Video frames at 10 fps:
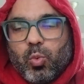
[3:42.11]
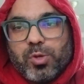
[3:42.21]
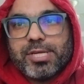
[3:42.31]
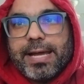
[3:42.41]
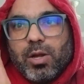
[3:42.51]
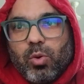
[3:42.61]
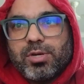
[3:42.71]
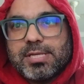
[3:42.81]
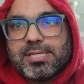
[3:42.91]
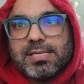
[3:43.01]
which I
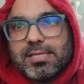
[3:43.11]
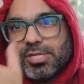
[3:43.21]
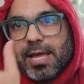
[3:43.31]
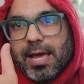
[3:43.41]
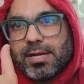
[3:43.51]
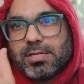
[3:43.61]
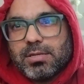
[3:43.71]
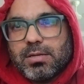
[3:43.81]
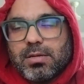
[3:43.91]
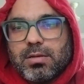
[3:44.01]
noticed in the
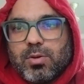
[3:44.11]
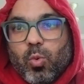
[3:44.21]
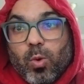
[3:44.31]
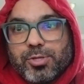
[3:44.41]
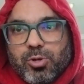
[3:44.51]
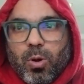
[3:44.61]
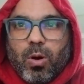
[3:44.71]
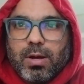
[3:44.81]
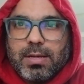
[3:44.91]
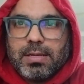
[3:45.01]
chat was
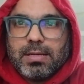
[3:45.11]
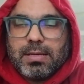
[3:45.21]
wrong.